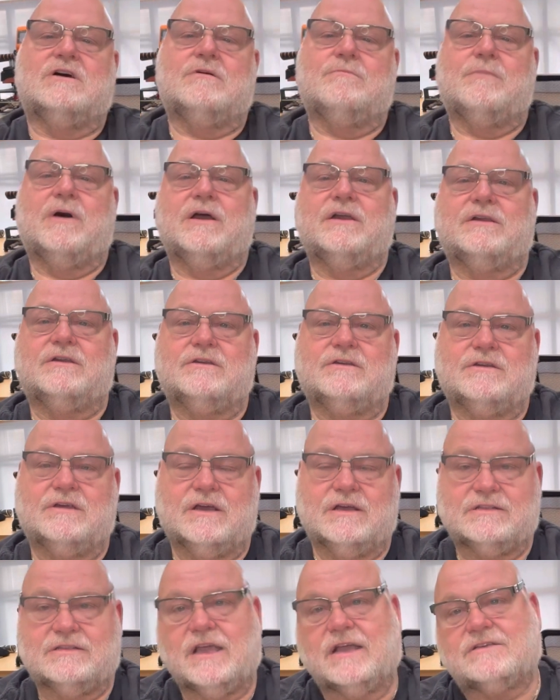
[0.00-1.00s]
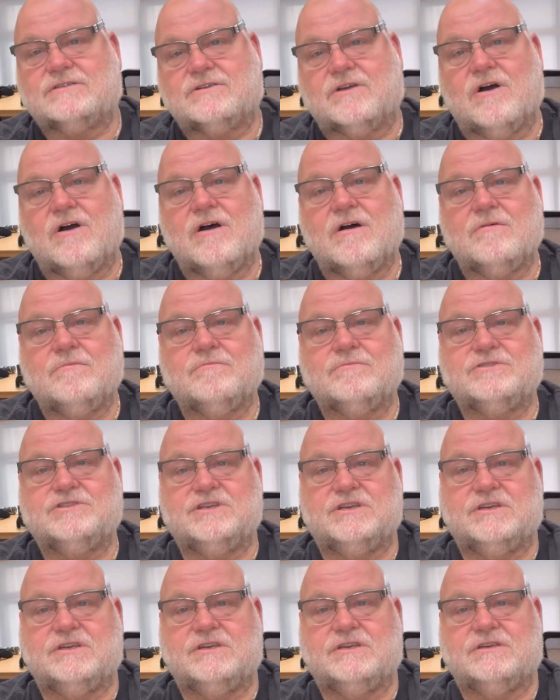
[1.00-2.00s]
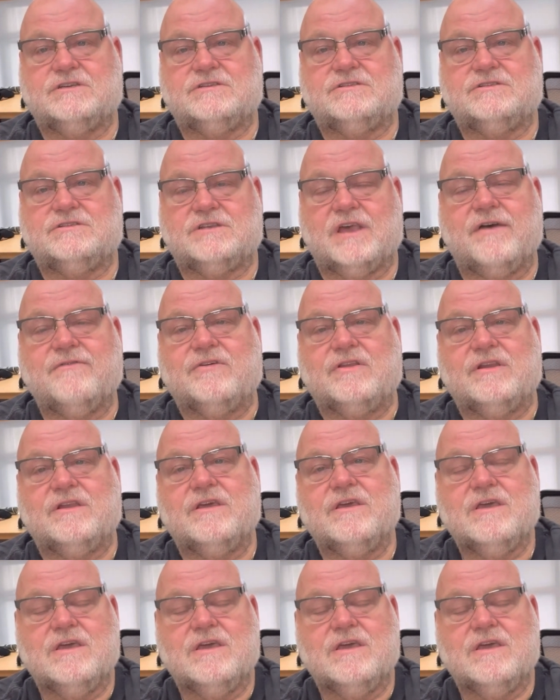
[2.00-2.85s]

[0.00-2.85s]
my Dexcom G7.